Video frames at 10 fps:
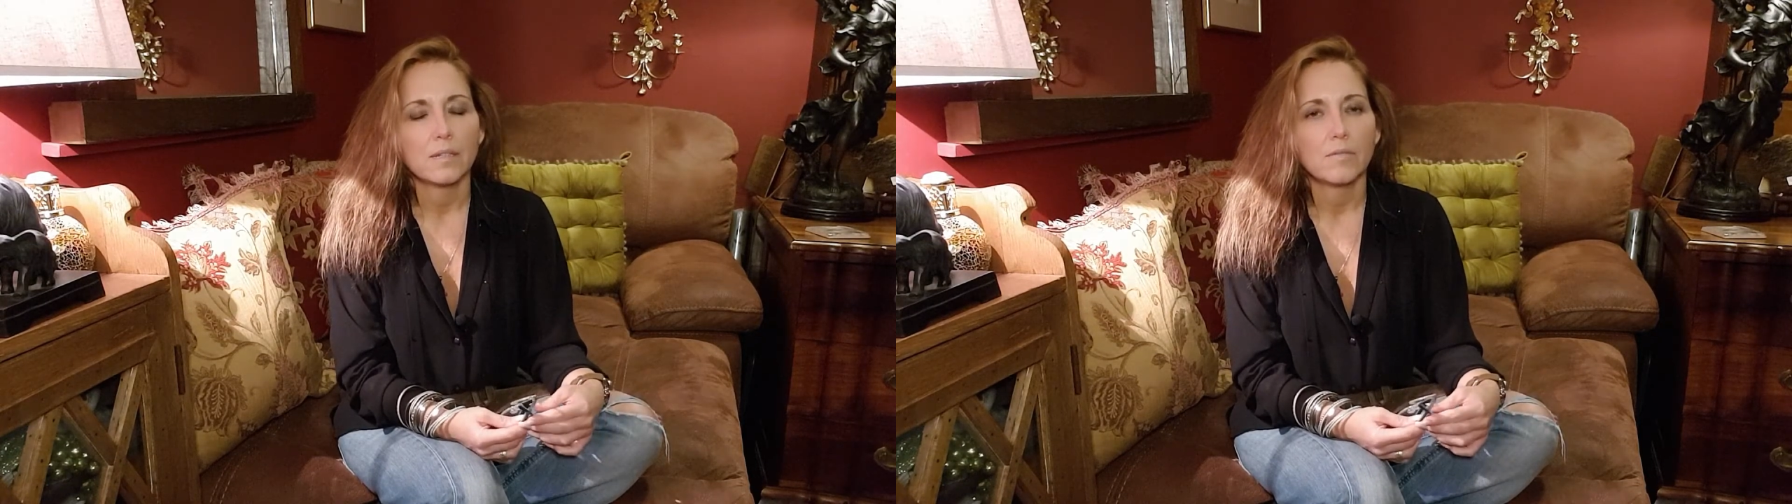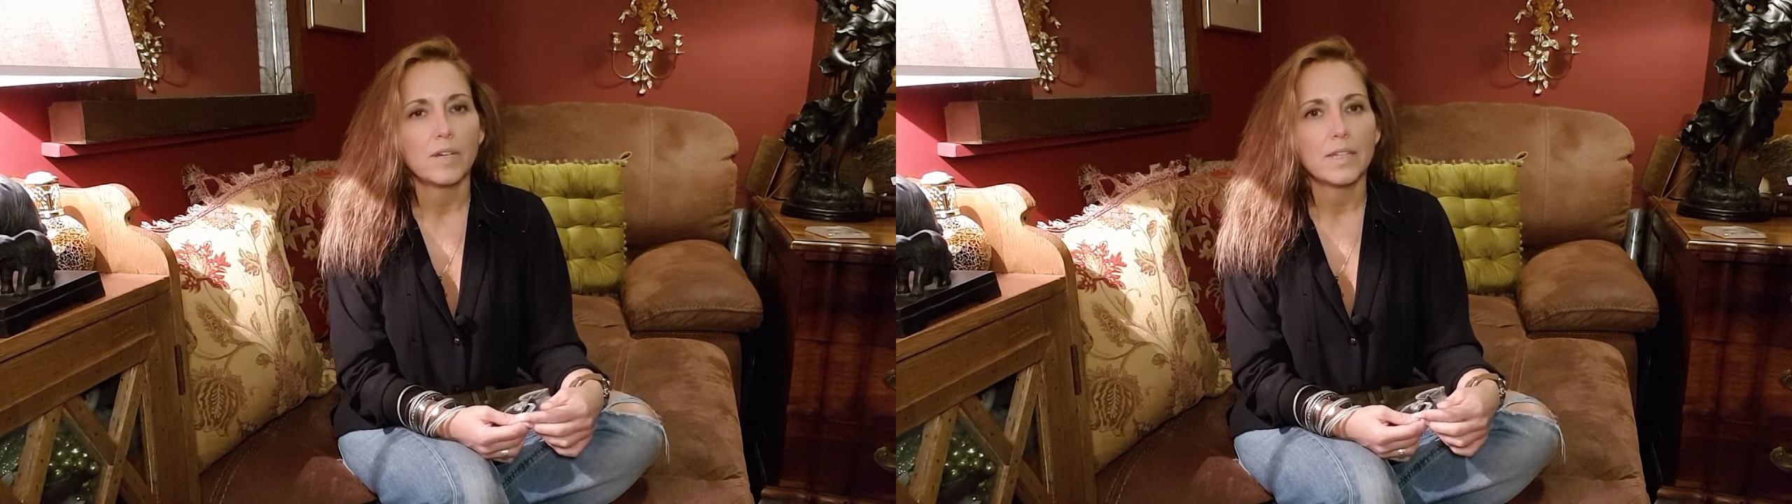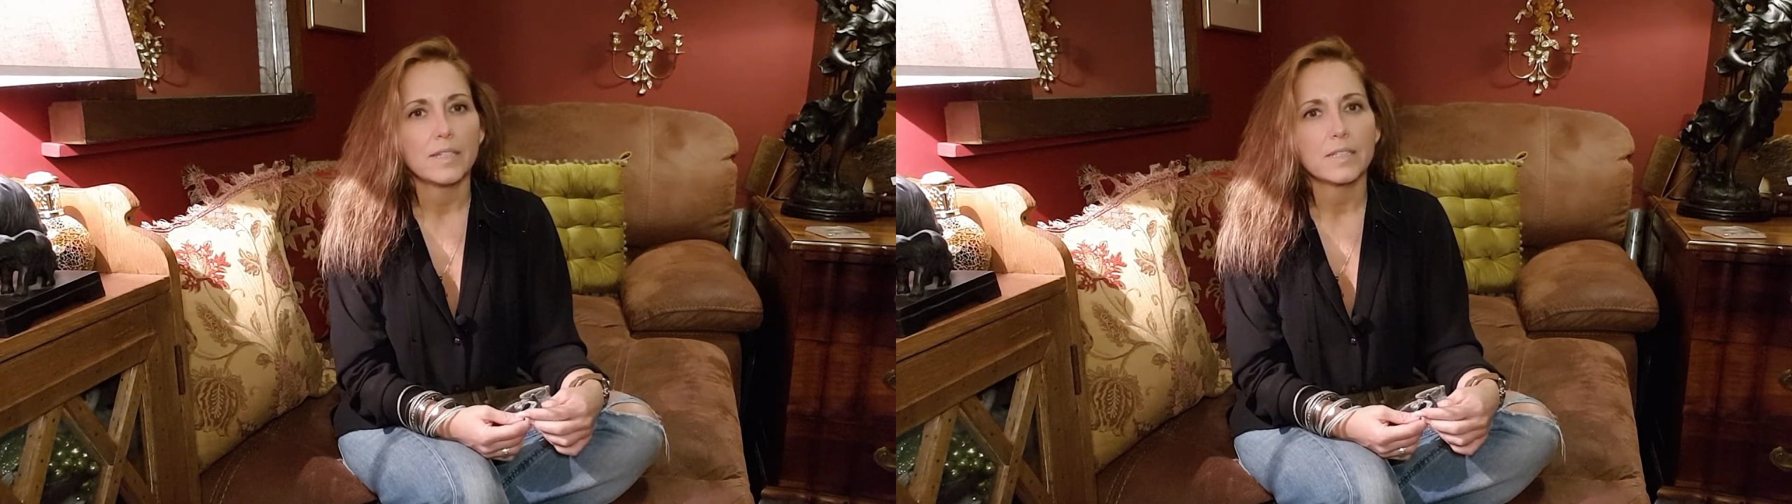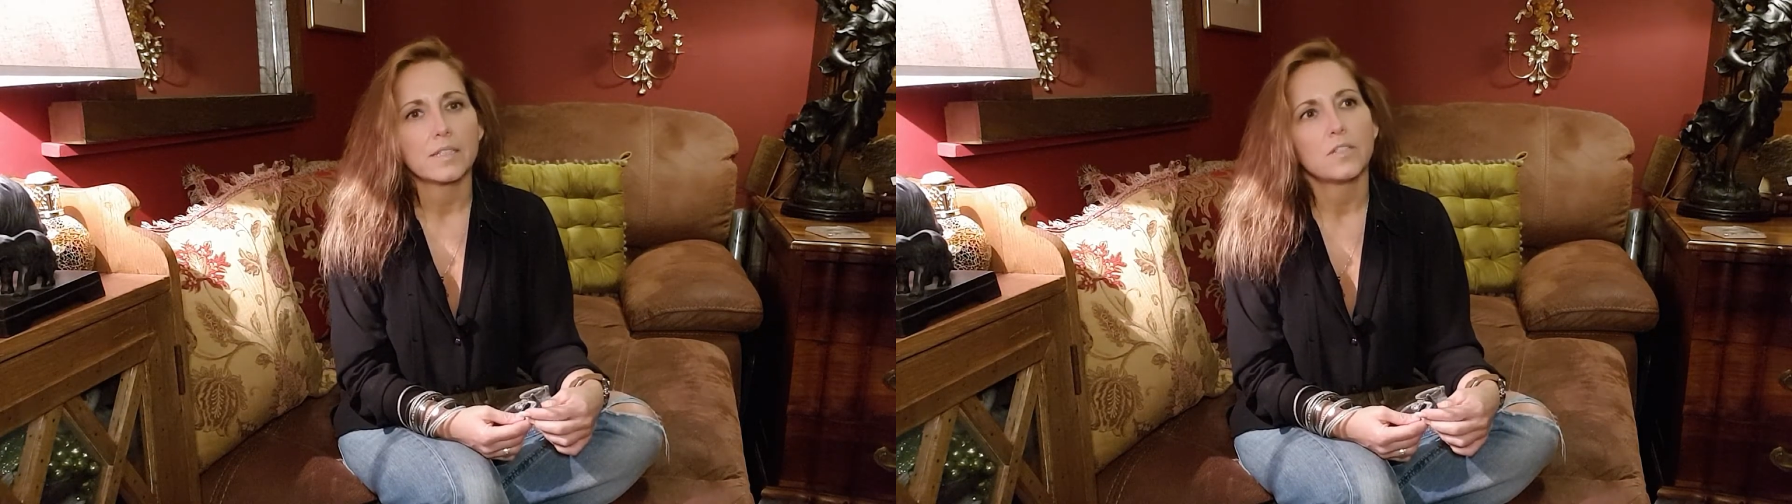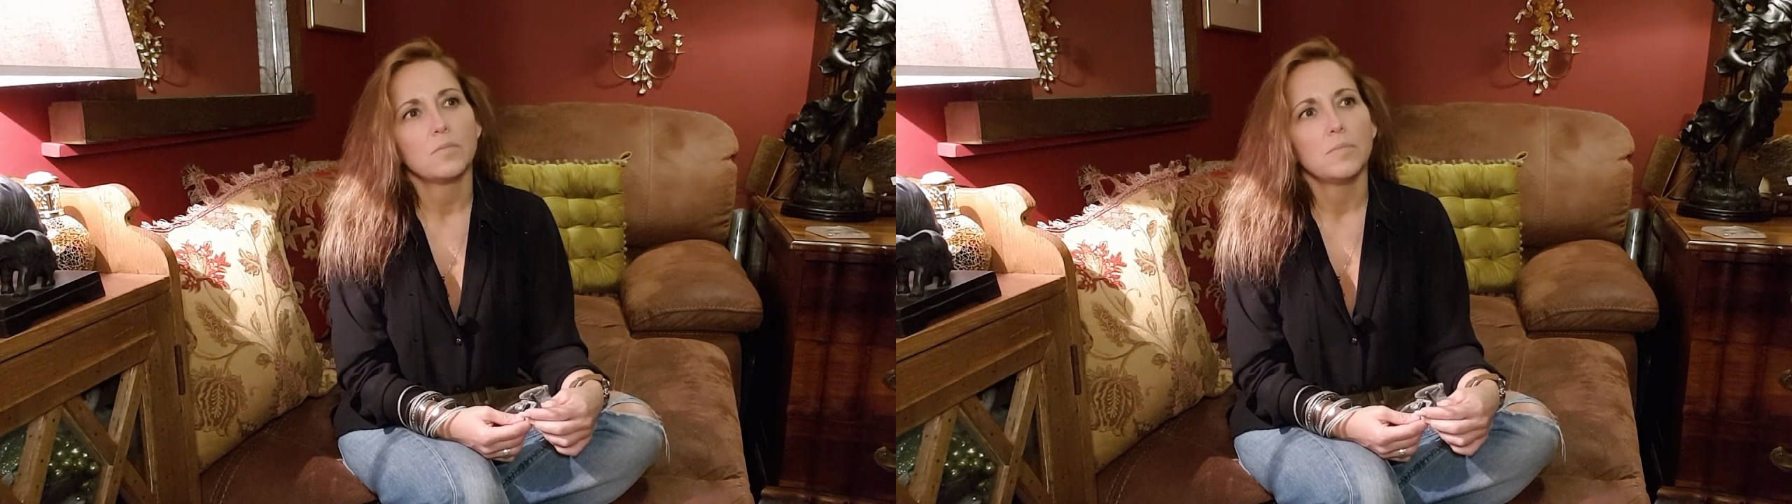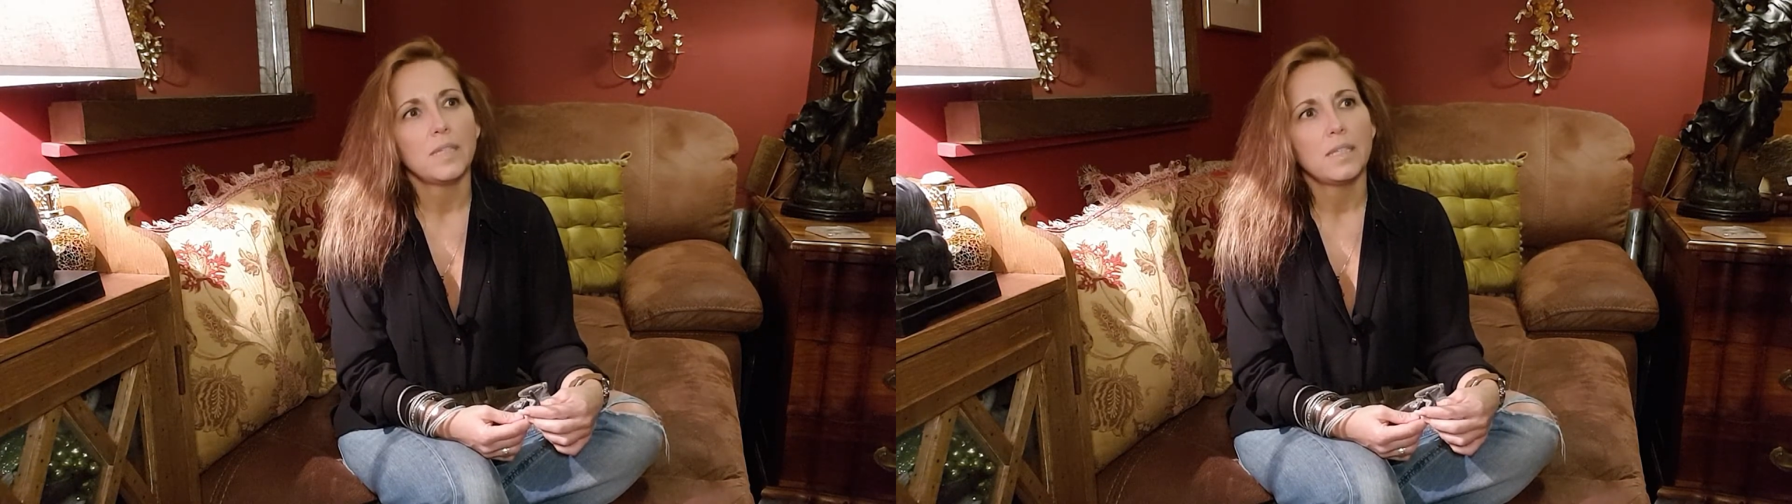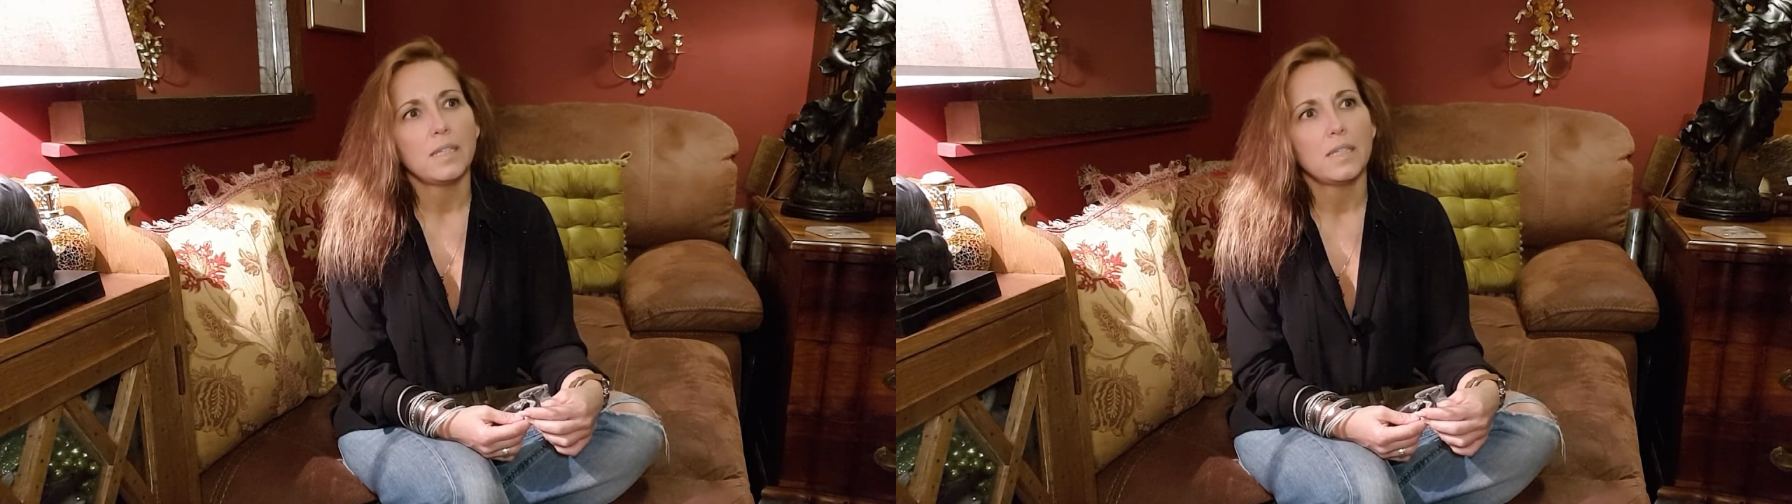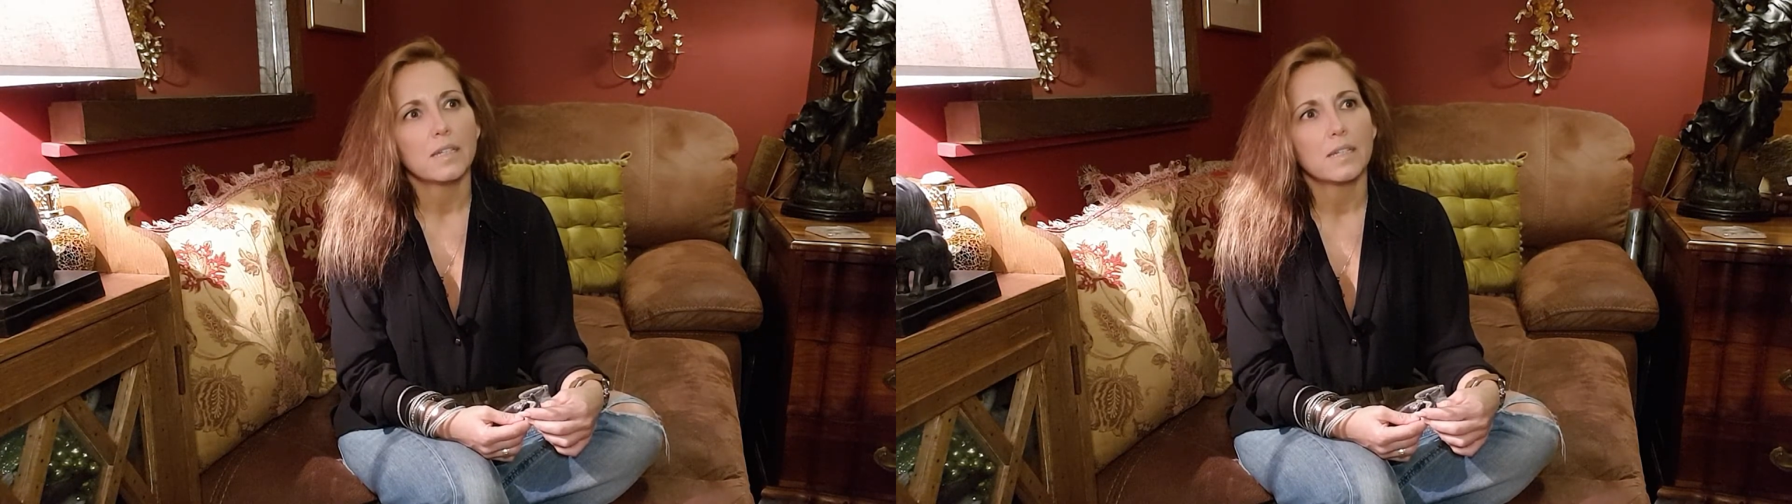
Right. To me,